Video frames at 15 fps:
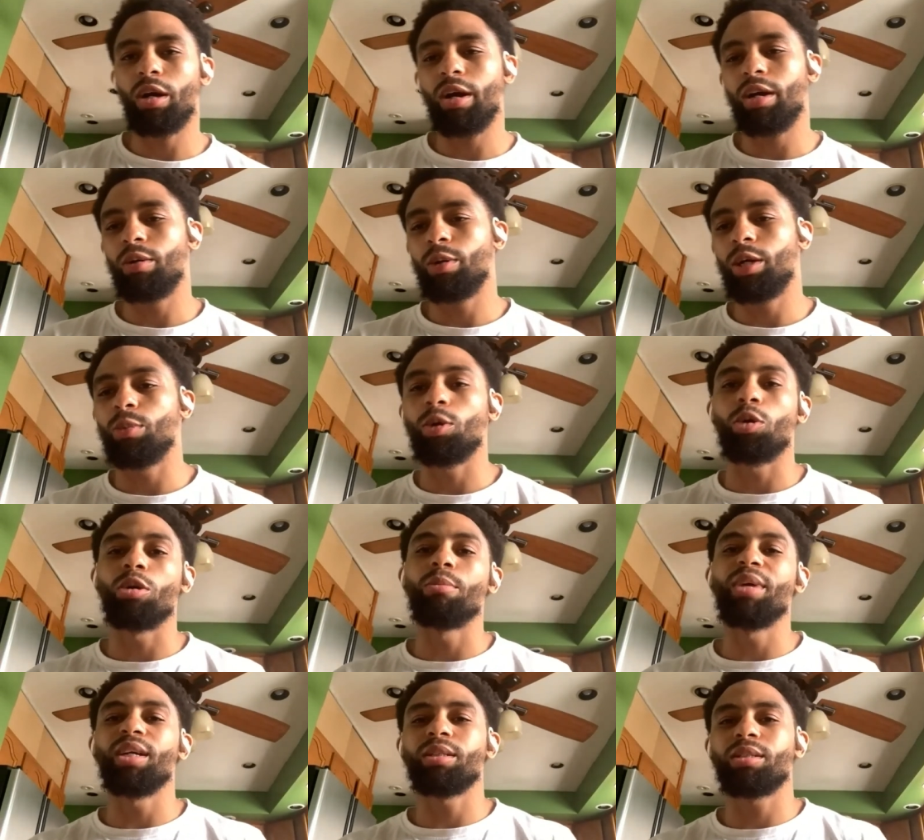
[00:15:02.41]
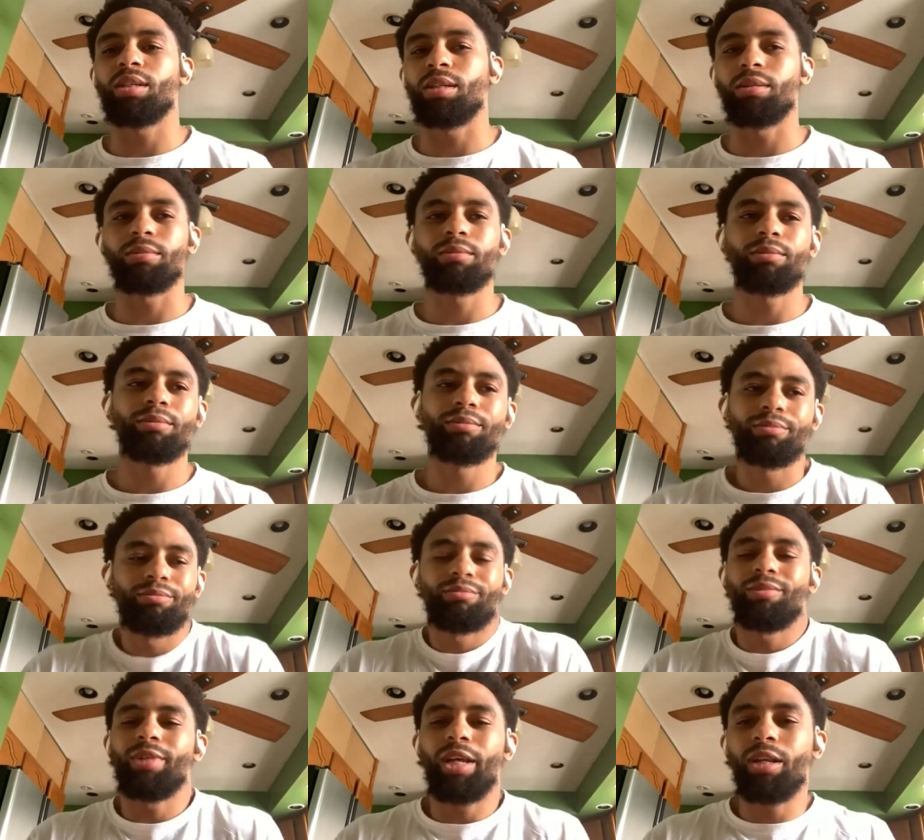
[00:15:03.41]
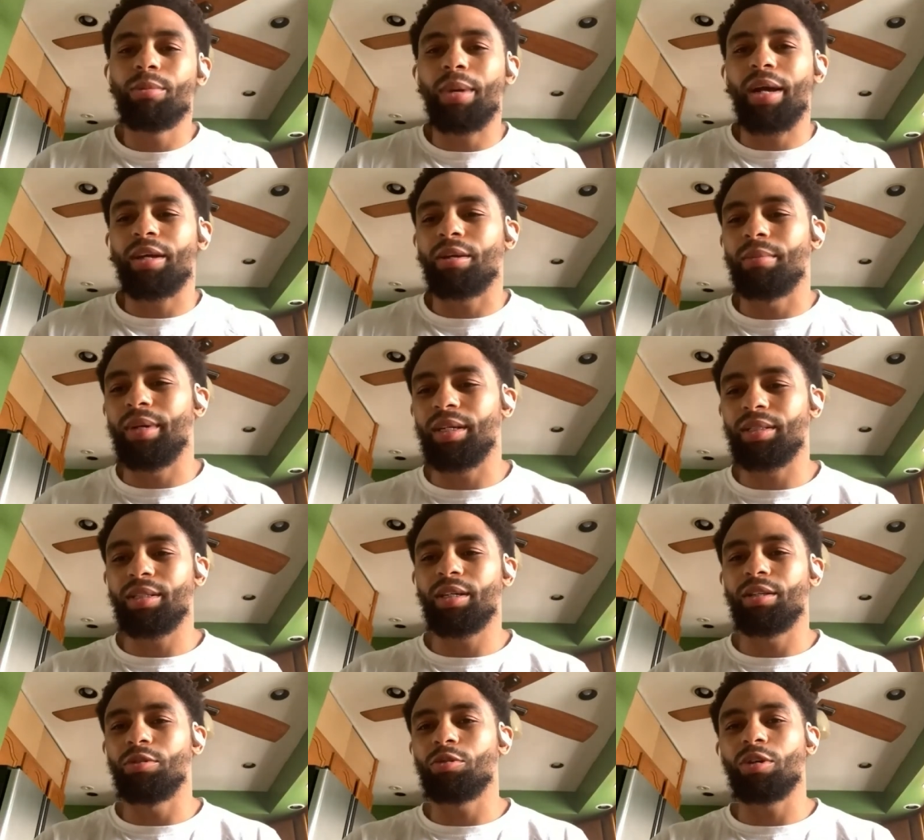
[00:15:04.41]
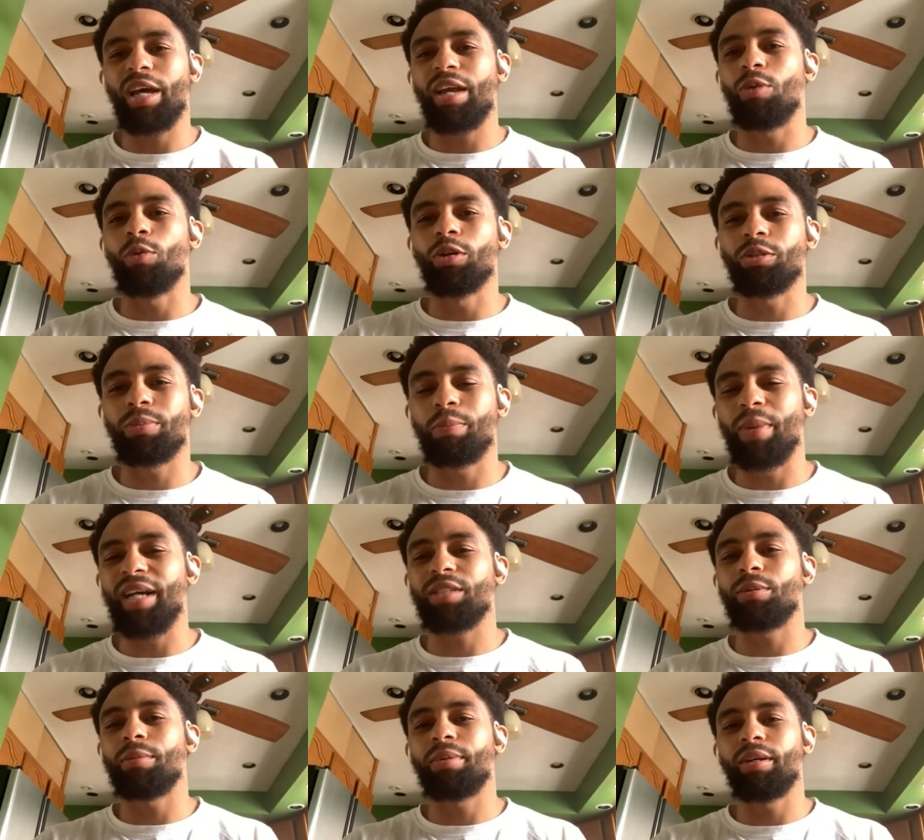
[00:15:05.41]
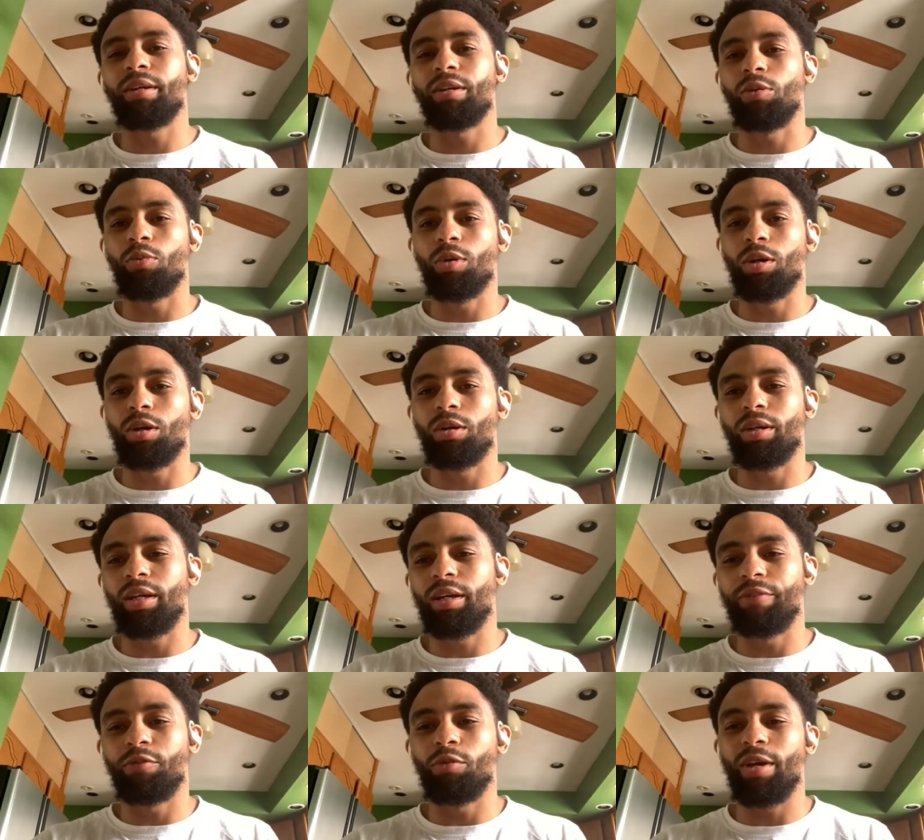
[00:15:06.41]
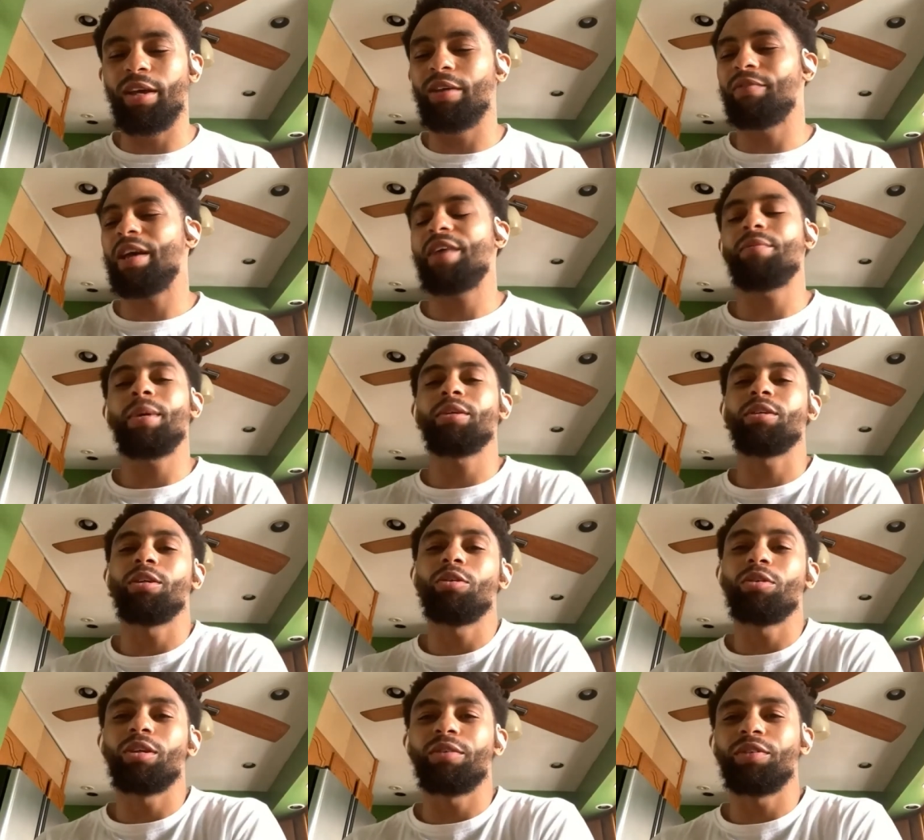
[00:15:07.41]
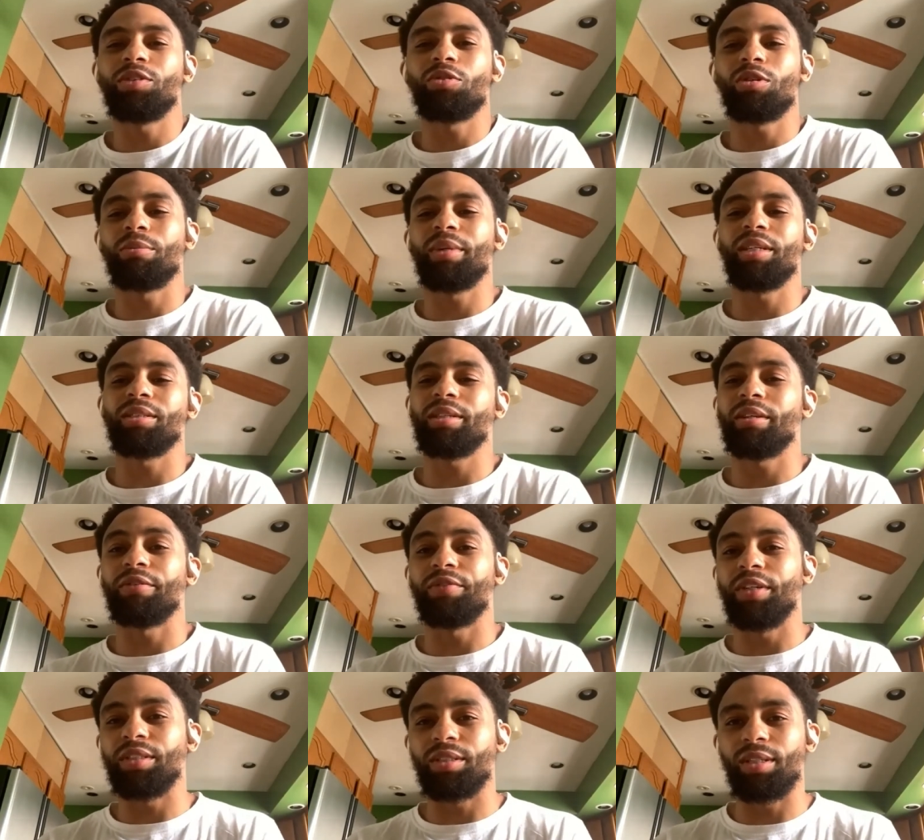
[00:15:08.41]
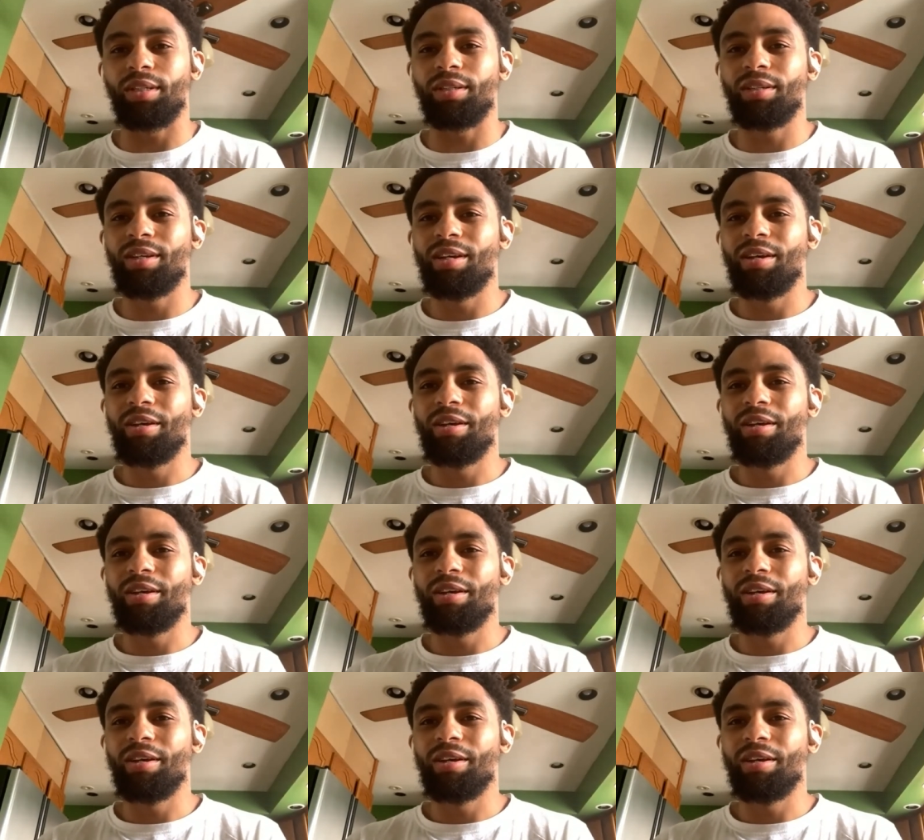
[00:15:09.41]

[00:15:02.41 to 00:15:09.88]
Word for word: All right, hey, we're going to make 10. Anybody can make 10. You could have the worst basketball player in the world. If you have him out there long enough, he's going to make 10 eventually.